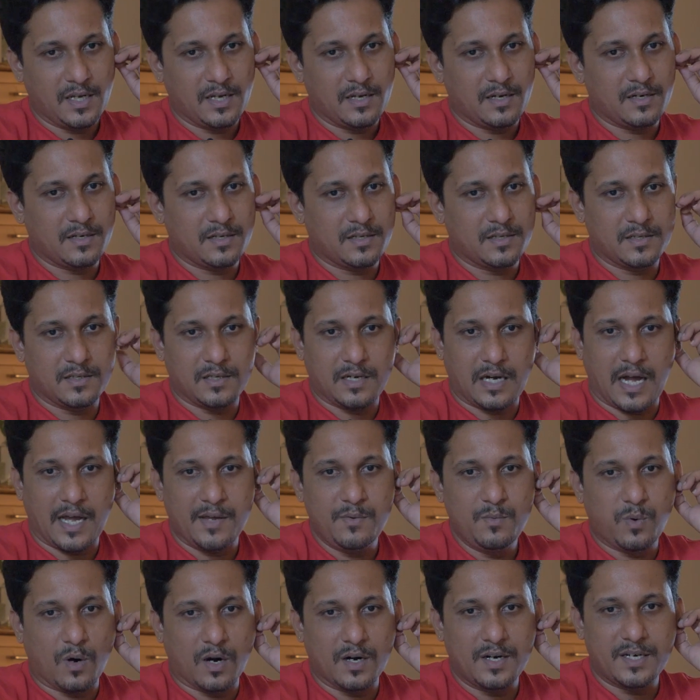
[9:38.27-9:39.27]
I
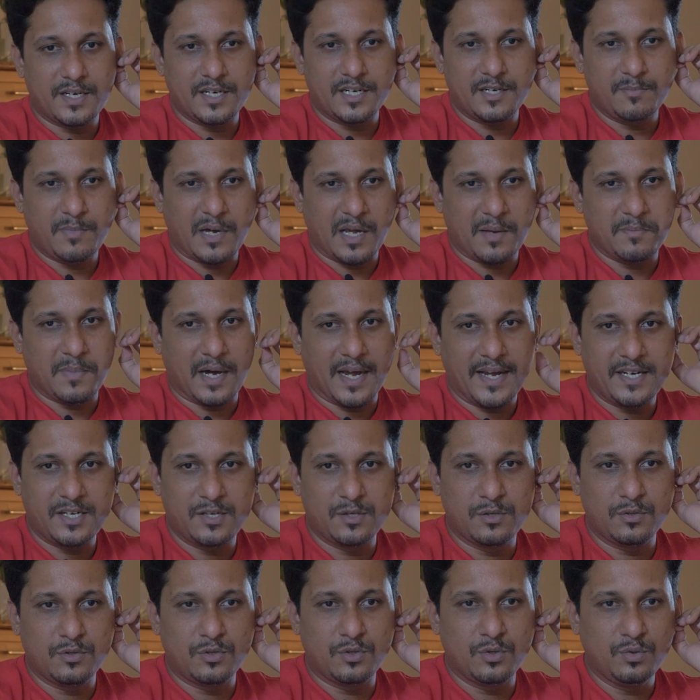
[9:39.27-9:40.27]
wanted my bike
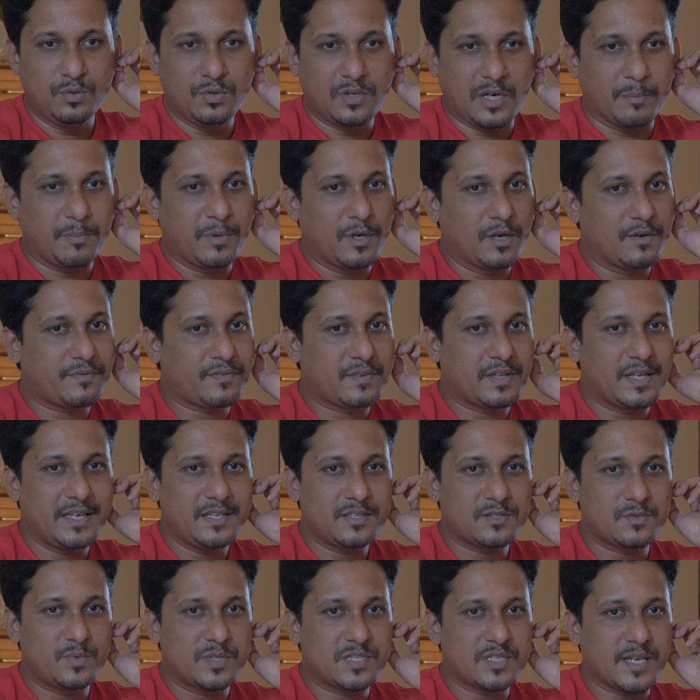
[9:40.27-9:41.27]
to do a couple of
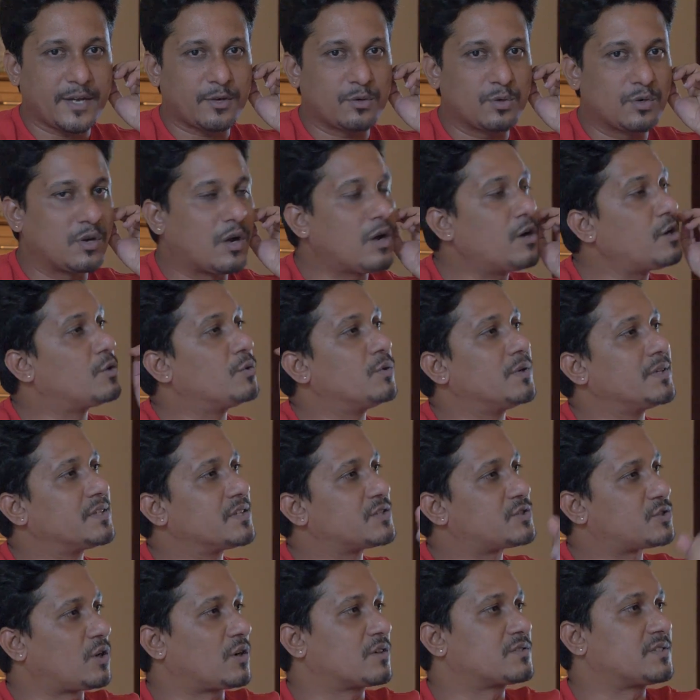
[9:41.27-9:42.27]
things which I could not do in the
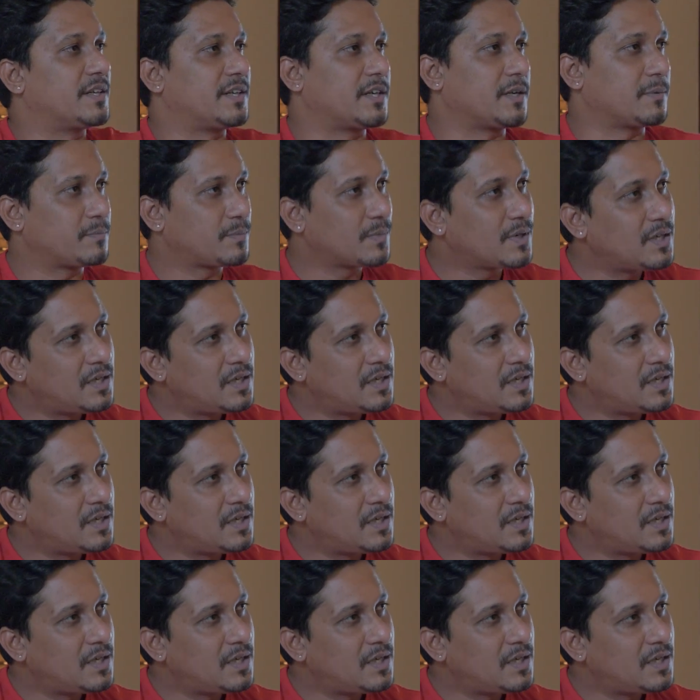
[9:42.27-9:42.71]
stock setup.